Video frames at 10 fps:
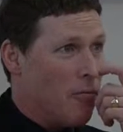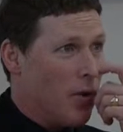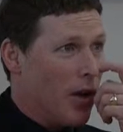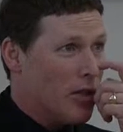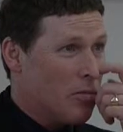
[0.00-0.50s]

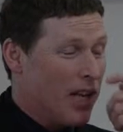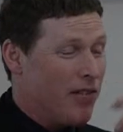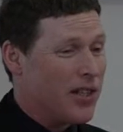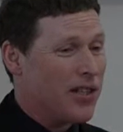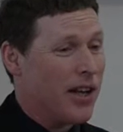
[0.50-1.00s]
we also
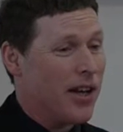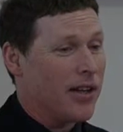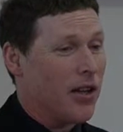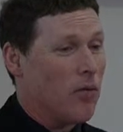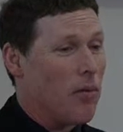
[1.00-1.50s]
believe
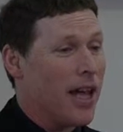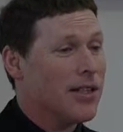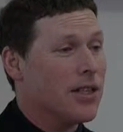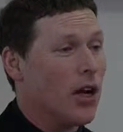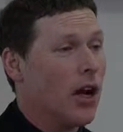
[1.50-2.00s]
they're
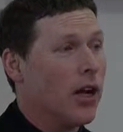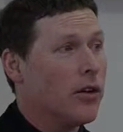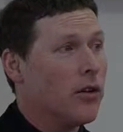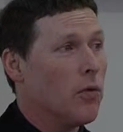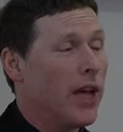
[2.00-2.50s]
based
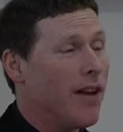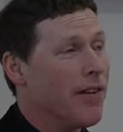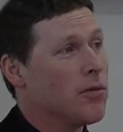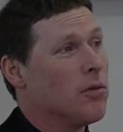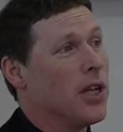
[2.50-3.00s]
on, we have
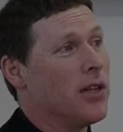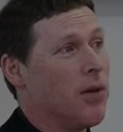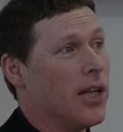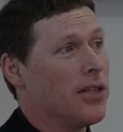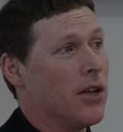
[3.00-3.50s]
expertise
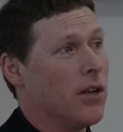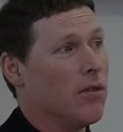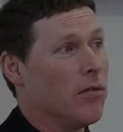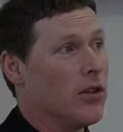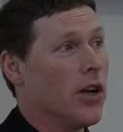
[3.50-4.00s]
based on
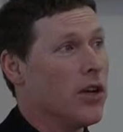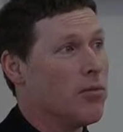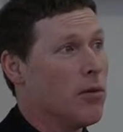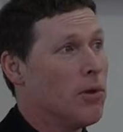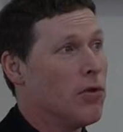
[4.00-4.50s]
research,
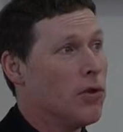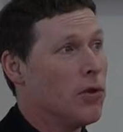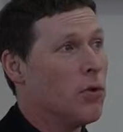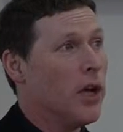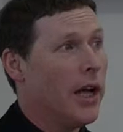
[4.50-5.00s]
people who
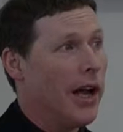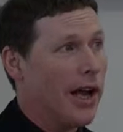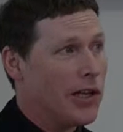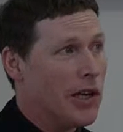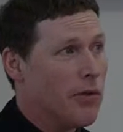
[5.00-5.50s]
do
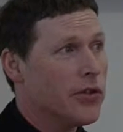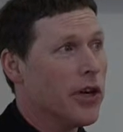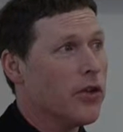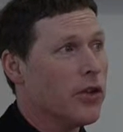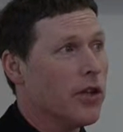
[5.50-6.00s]
actually
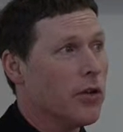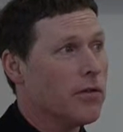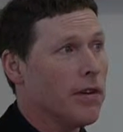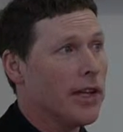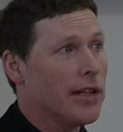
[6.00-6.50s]
research in those
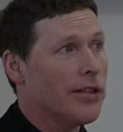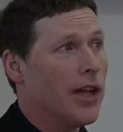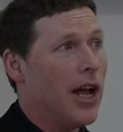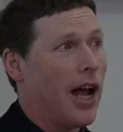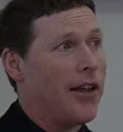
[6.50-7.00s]
fields,
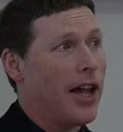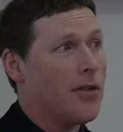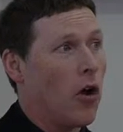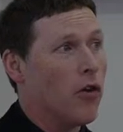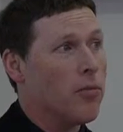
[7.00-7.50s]
and
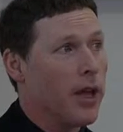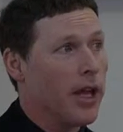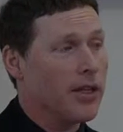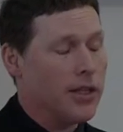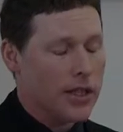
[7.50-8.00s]
that
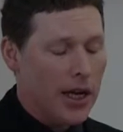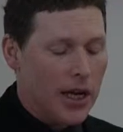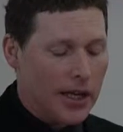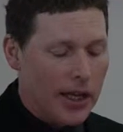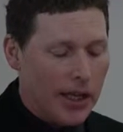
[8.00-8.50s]
underpins
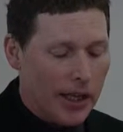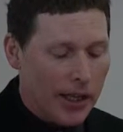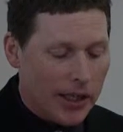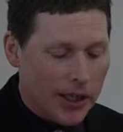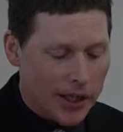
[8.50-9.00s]

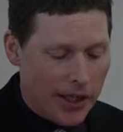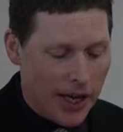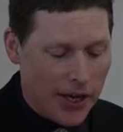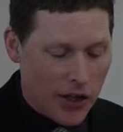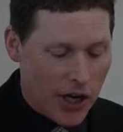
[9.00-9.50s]

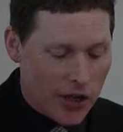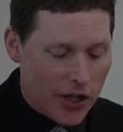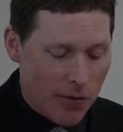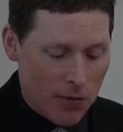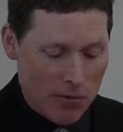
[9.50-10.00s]
the
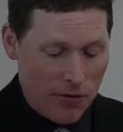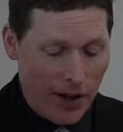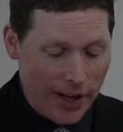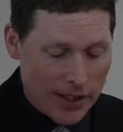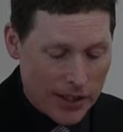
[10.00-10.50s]
education that we
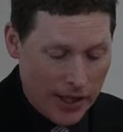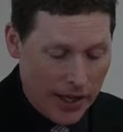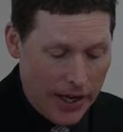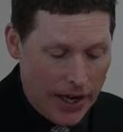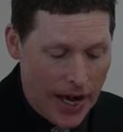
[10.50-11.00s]
provide.
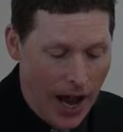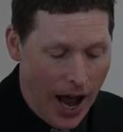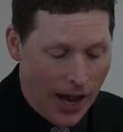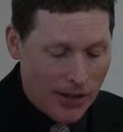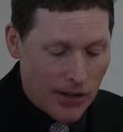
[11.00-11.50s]

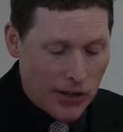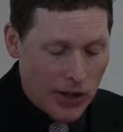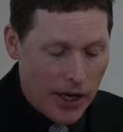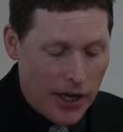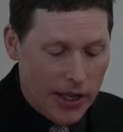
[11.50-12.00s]
And
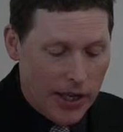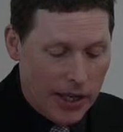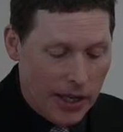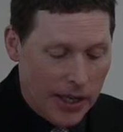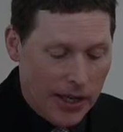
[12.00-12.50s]

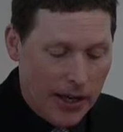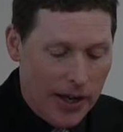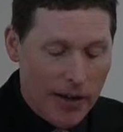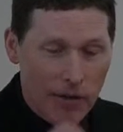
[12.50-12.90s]
the